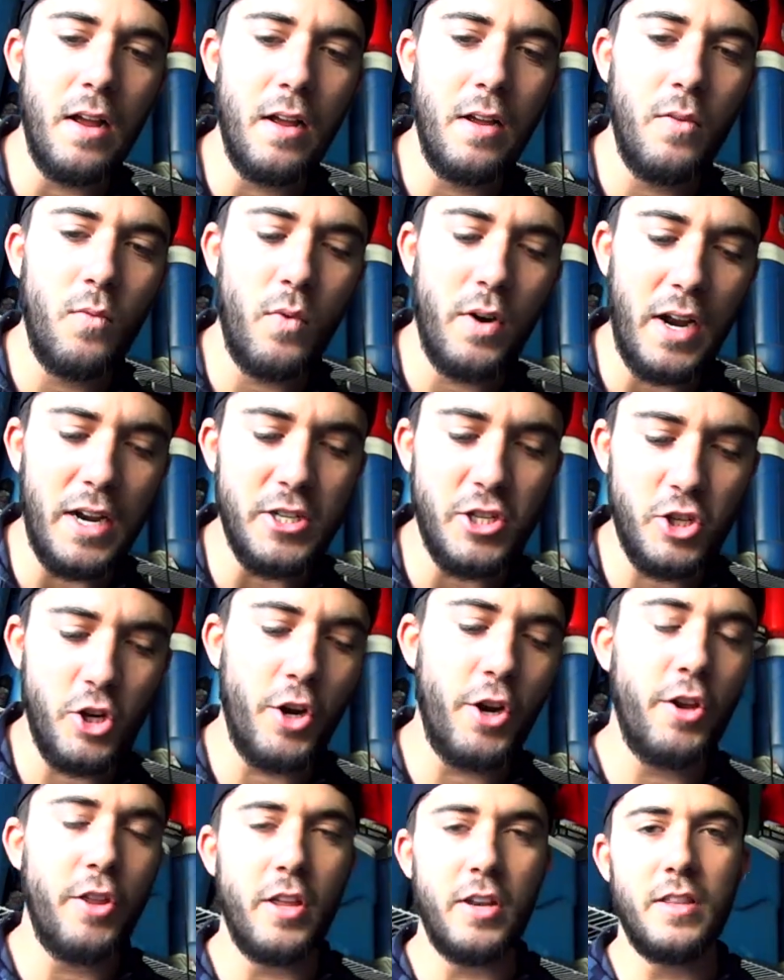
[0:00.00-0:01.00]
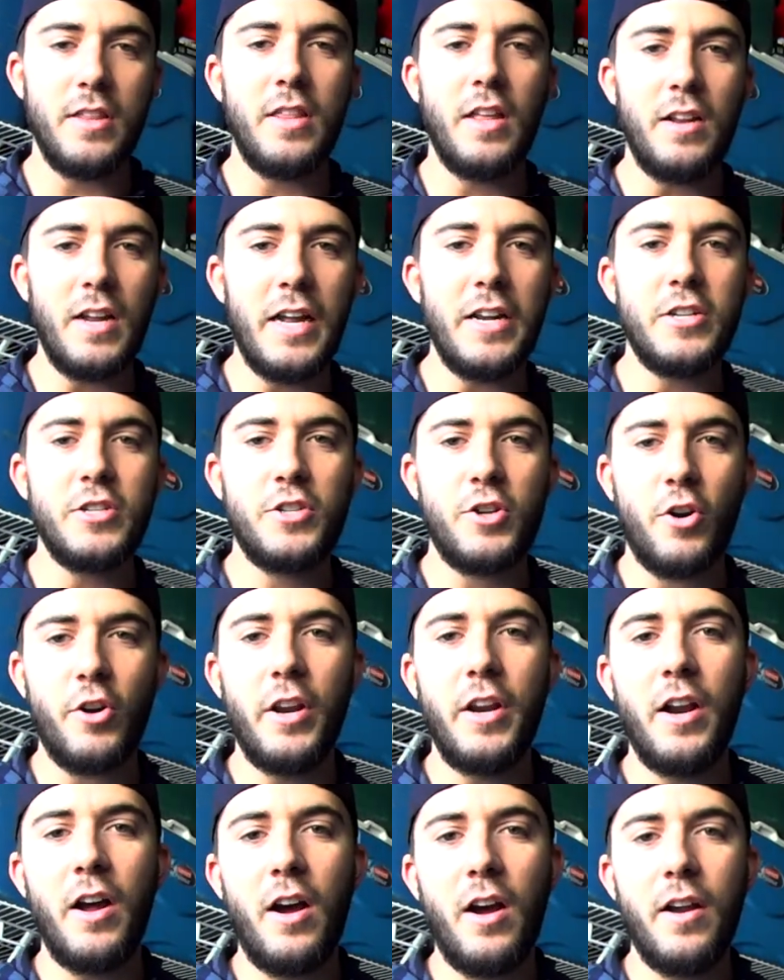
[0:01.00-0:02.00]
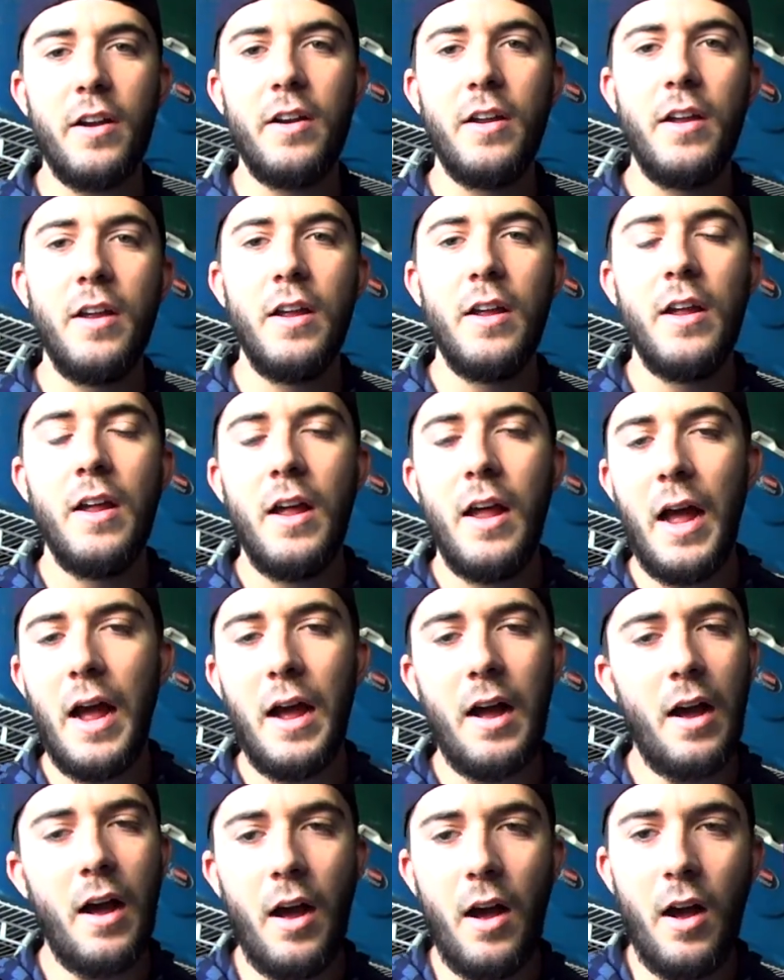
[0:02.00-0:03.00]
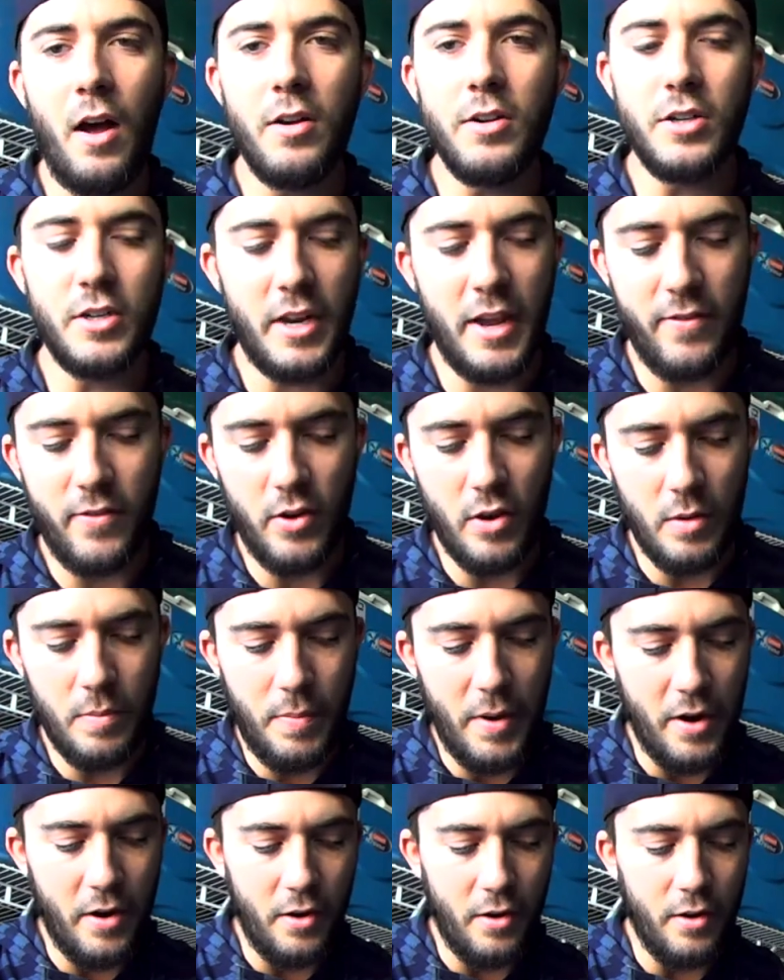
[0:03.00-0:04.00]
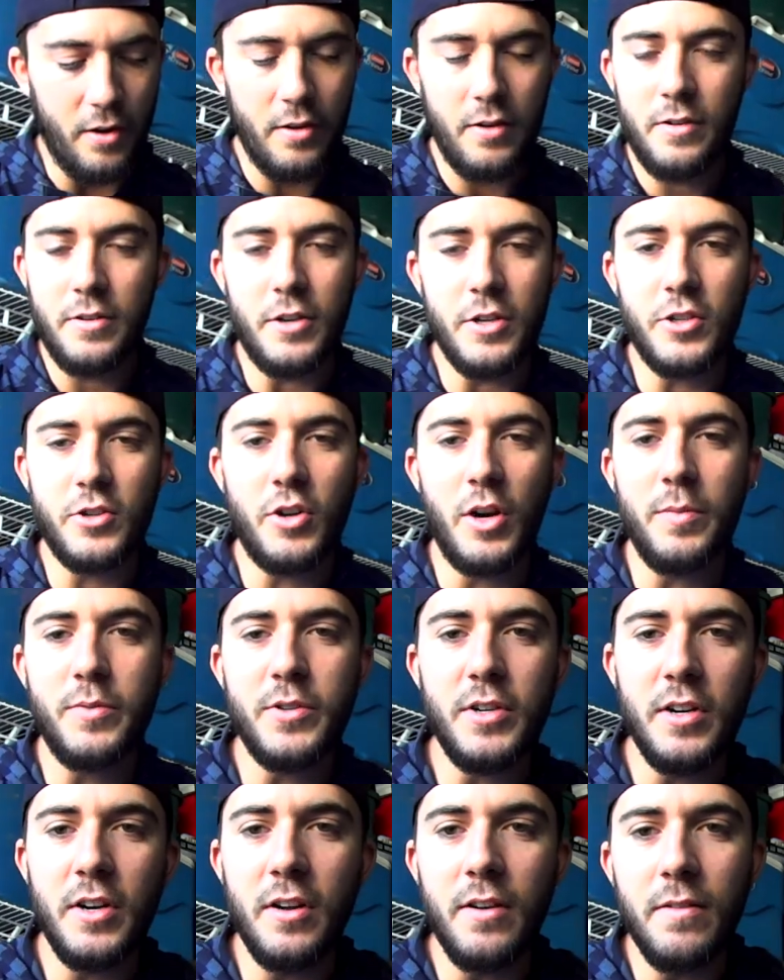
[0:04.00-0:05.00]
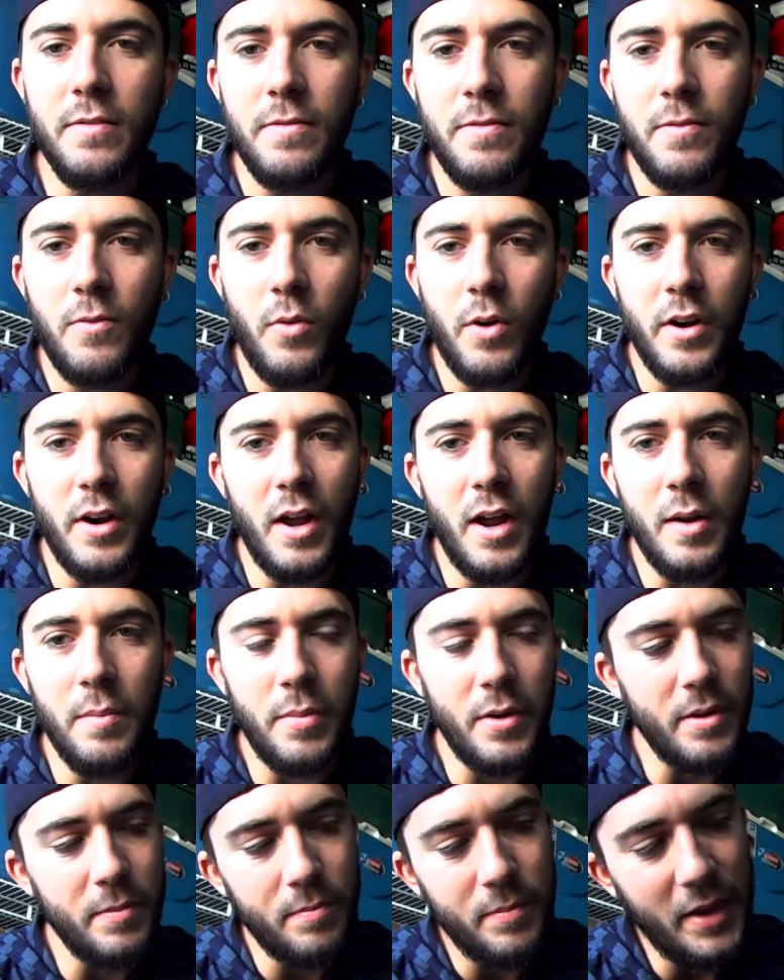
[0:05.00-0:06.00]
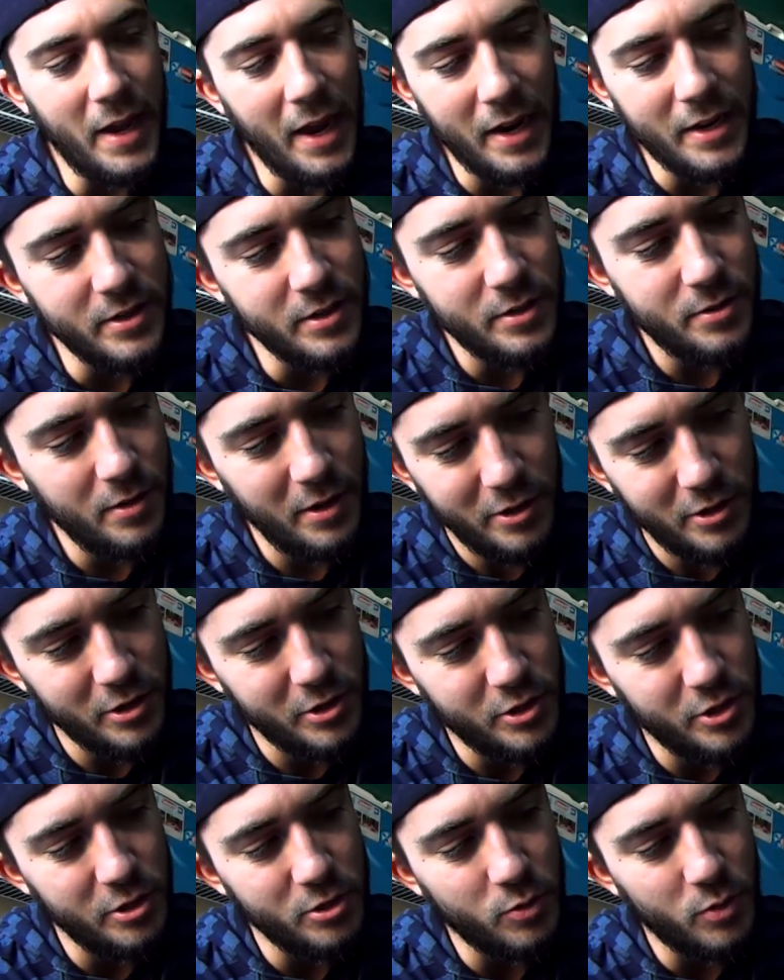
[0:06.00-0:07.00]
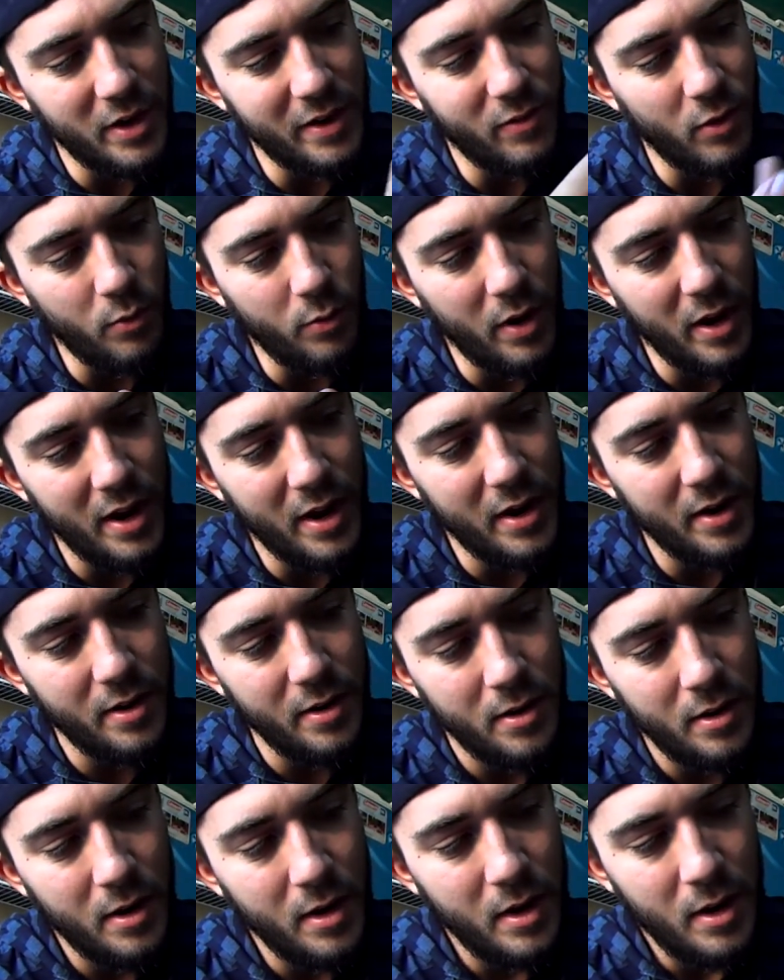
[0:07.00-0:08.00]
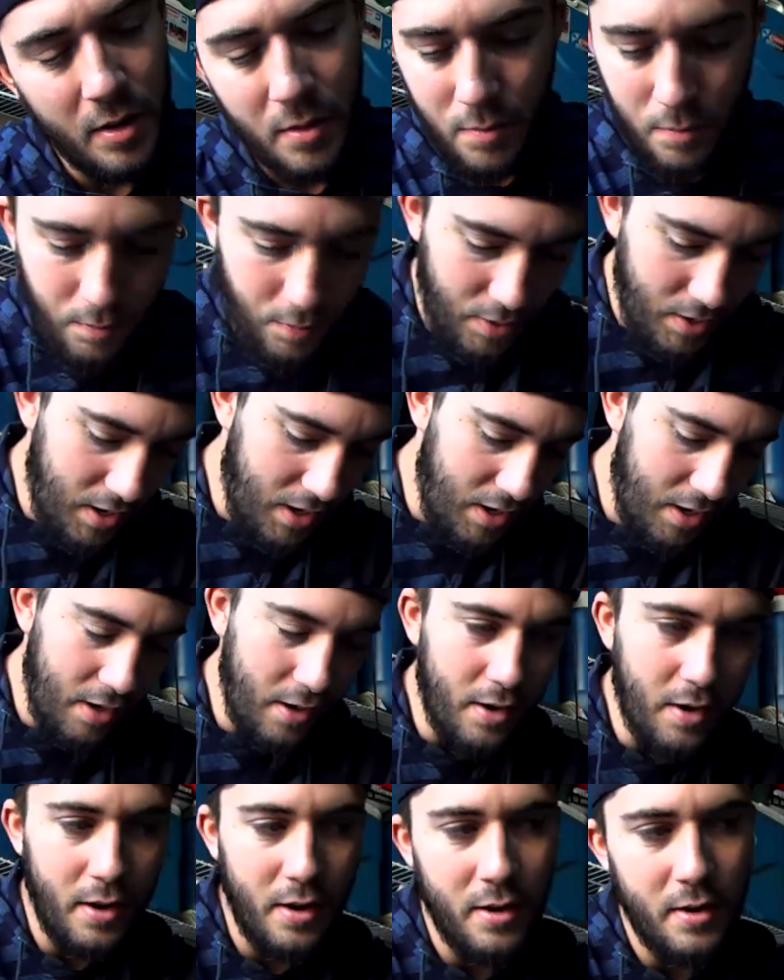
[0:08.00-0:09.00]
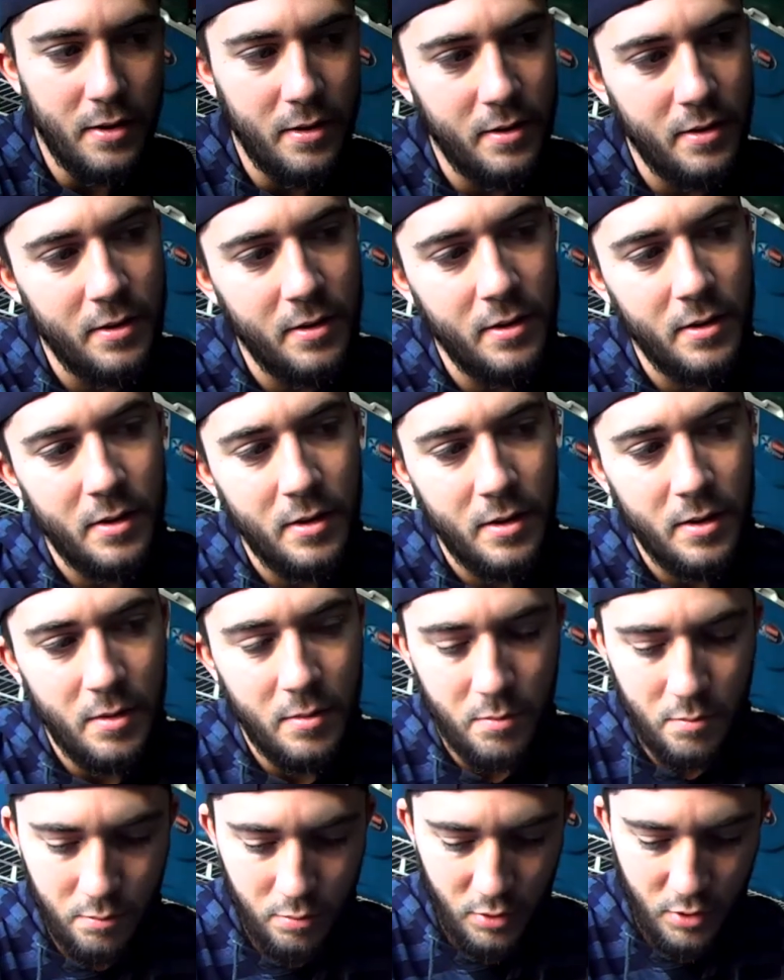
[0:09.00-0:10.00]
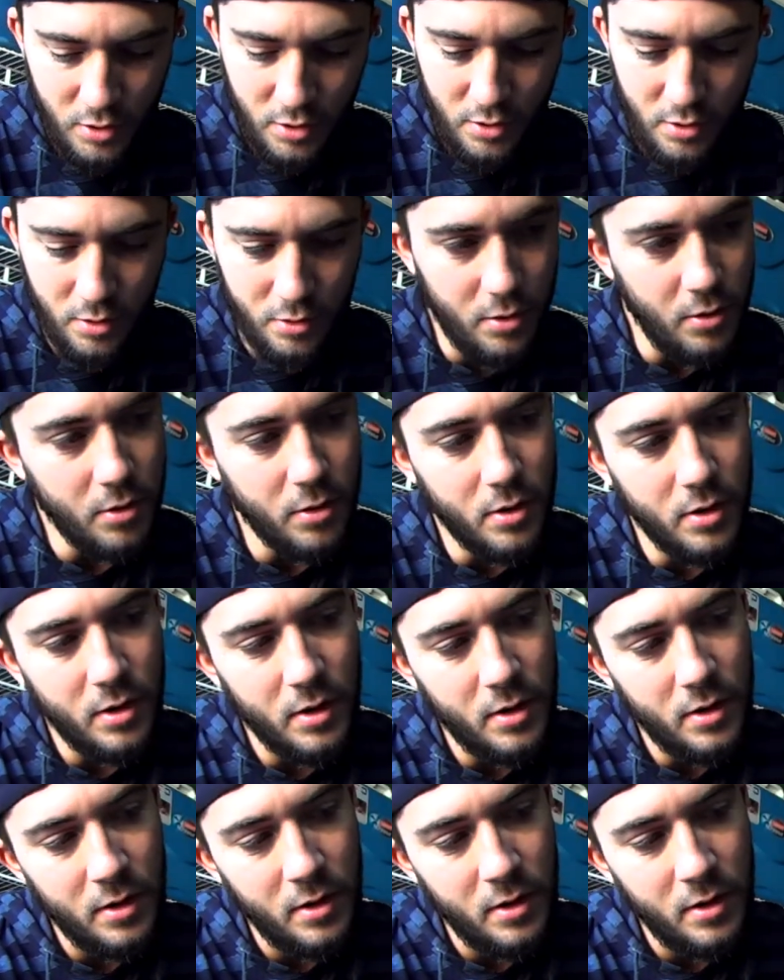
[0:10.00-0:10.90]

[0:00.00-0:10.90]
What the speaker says: when I show you the lights turning on, I'll just give you a better description of whatnot. But yeah, you just choose whatever, red, pink, blue.